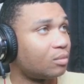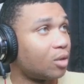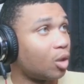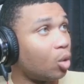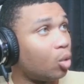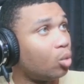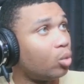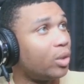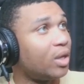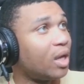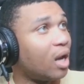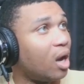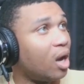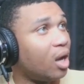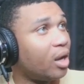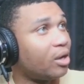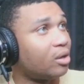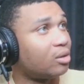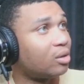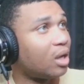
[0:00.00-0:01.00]
Oh, he
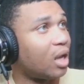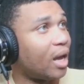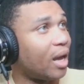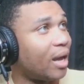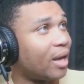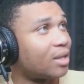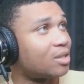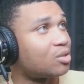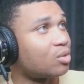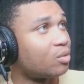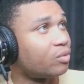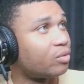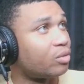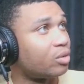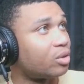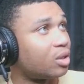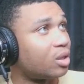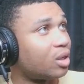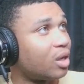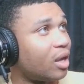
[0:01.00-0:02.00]
Iron Lads over
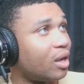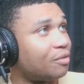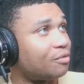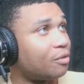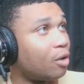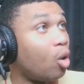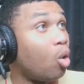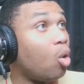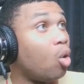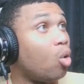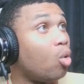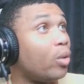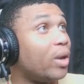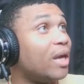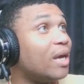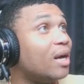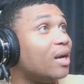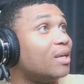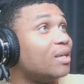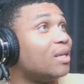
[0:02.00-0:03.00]
on the left. Oh,
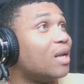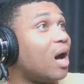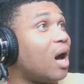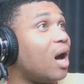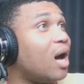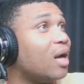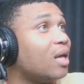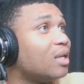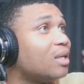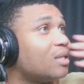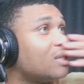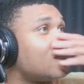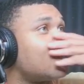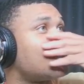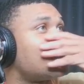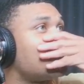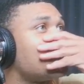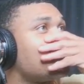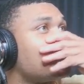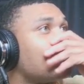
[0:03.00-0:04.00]
he Annihilus.
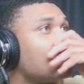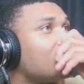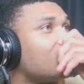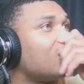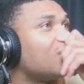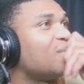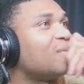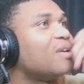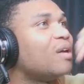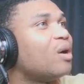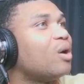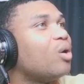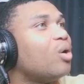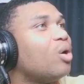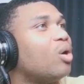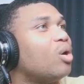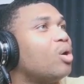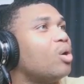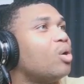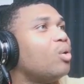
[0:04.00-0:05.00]

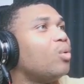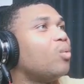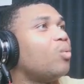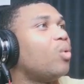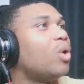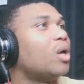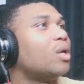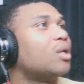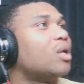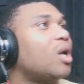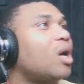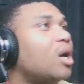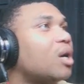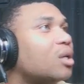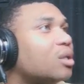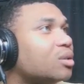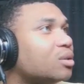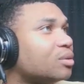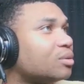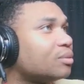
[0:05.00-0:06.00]
What luck?
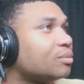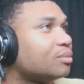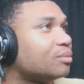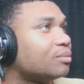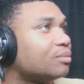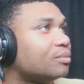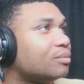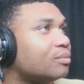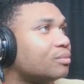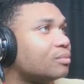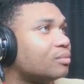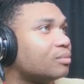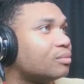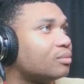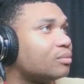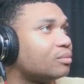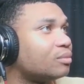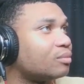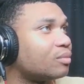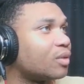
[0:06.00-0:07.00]

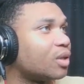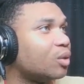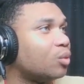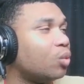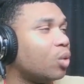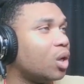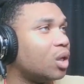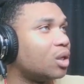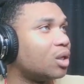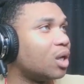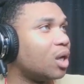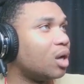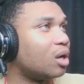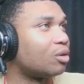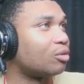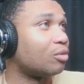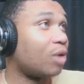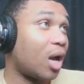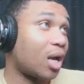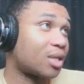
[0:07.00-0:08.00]
What luck?
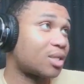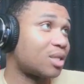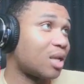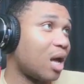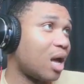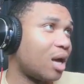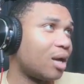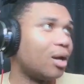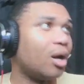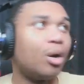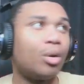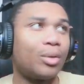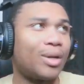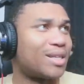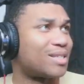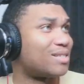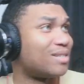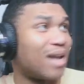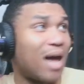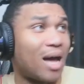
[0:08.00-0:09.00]
Rock Slide. Oh,
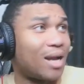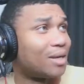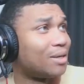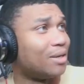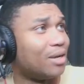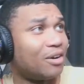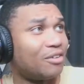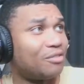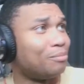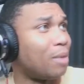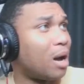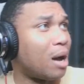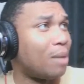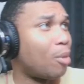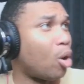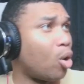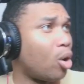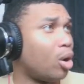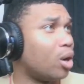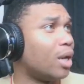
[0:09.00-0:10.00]
that's not enough,
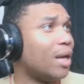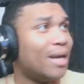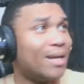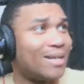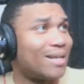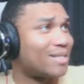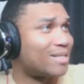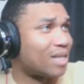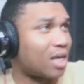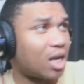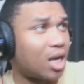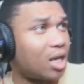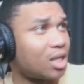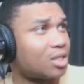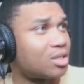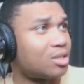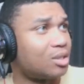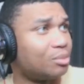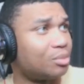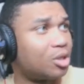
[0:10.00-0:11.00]
Mabo. That's a
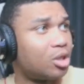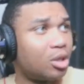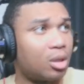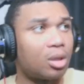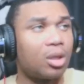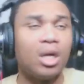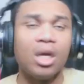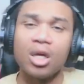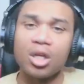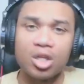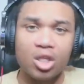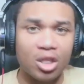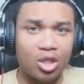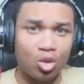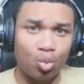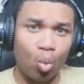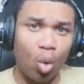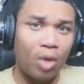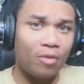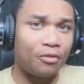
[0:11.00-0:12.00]
custom cook. So
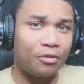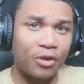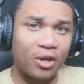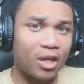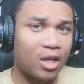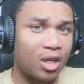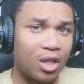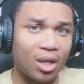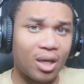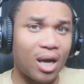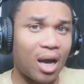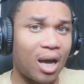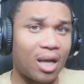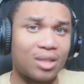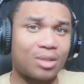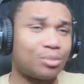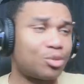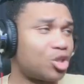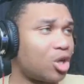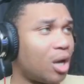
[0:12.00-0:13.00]
this one for the good
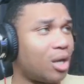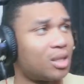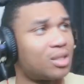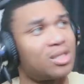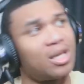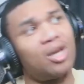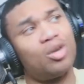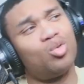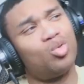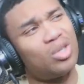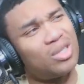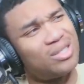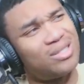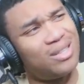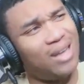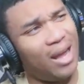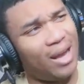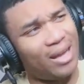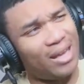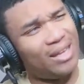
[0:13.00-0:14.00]
guys. I'm trying to tell you, this
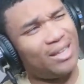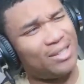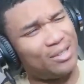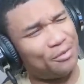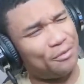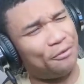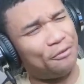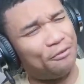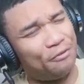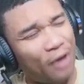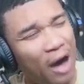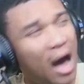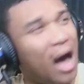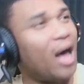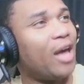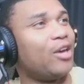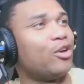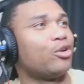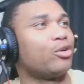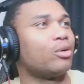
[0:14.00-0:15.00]
deck is
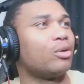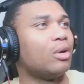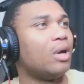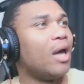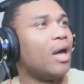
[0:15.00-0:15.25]
fire.